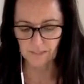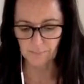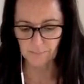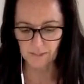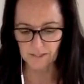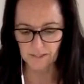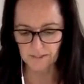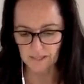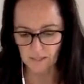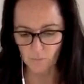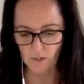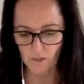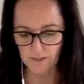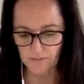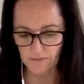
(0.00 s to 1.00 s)
Because he
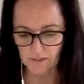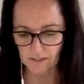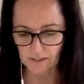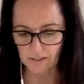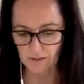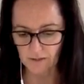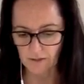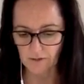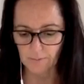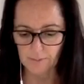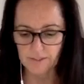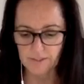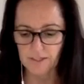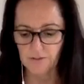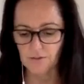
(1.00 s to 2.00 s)
was feeling alone and
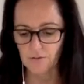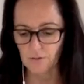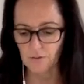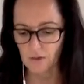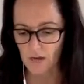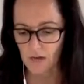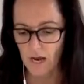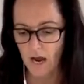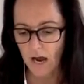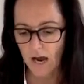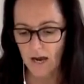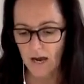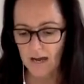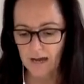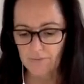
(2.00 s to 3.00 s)
misunderstood.
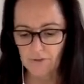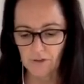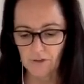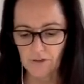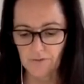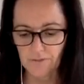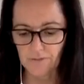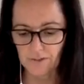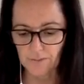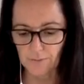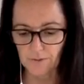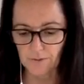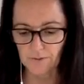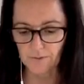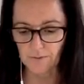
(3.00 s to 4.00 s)
I have a lot of
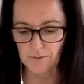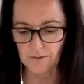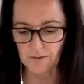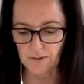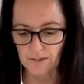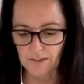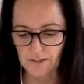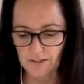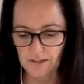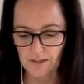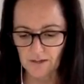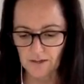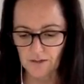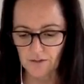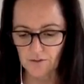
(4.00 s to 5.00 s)
experience with guys and
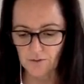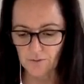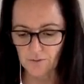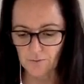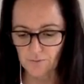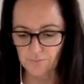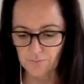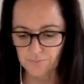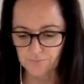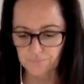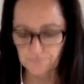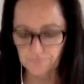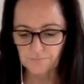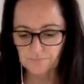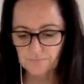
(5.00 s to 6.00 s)
I knew
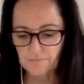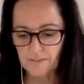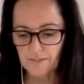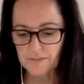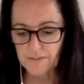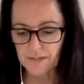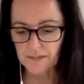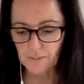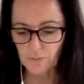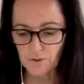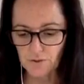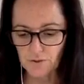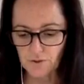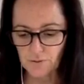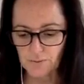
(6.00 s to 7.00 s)
that it
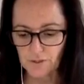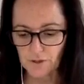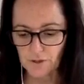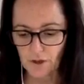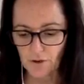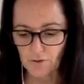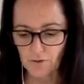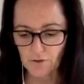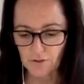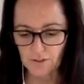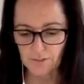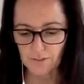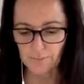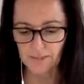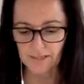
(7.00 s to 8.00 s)
would do me no good
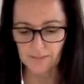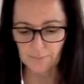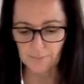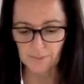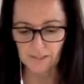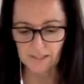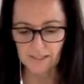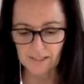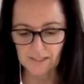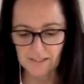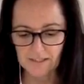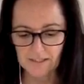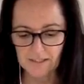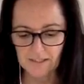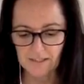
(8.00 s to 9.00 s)
to beg and
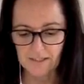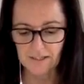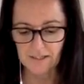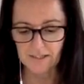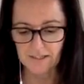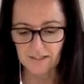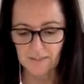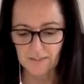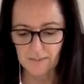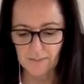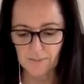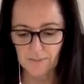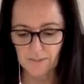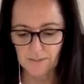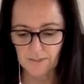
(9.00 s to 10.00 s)
plead. I said my
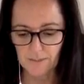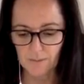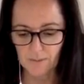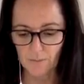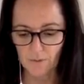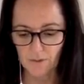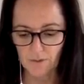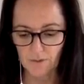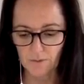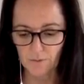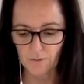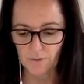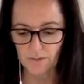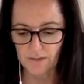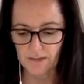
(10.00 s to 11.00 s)
piece about wanting to
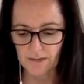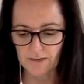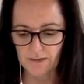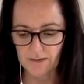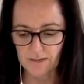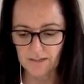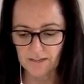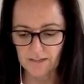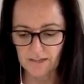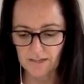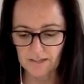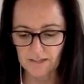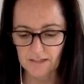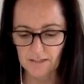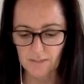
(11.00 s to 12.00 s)
work it out and
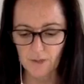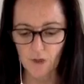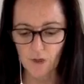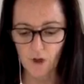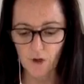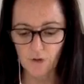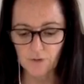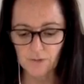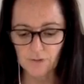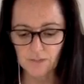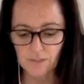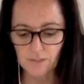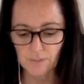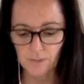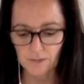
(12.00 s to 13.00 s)
text him
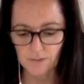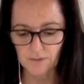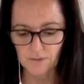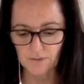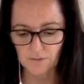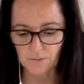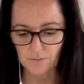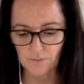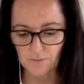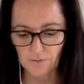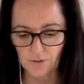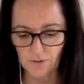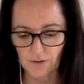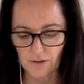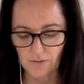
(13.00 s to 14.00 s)
only once to
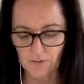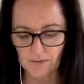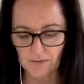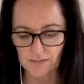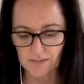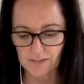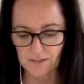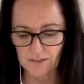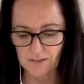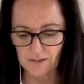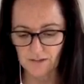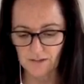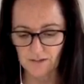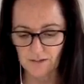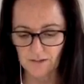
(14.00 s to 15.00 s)
try and
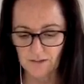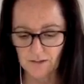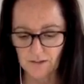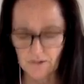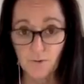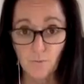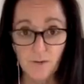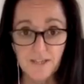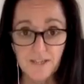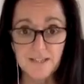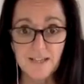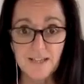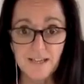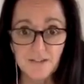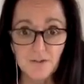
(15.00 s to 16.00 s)
reconcile. When
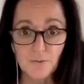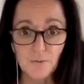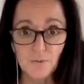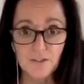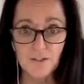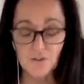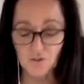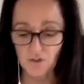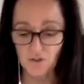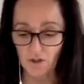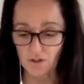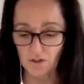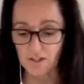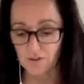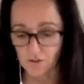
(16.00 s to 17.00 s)
his answer was a
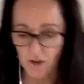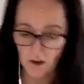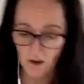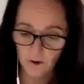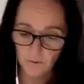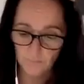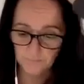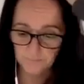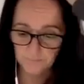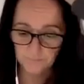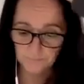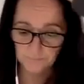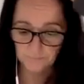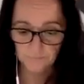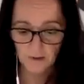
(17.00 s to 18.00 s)
solid no,
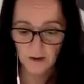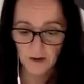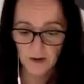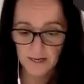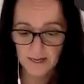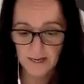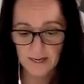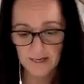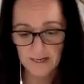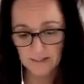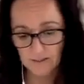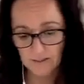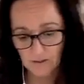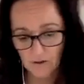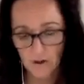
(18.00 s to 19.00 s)
I
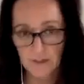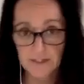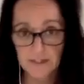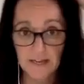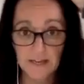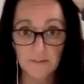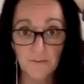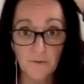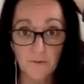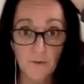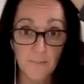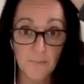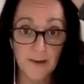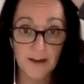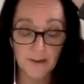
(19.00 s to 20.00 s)
cut contact for
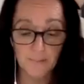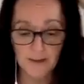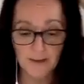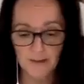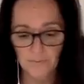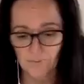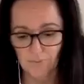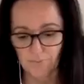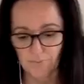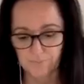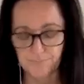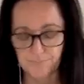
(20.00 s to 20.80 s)
about a month.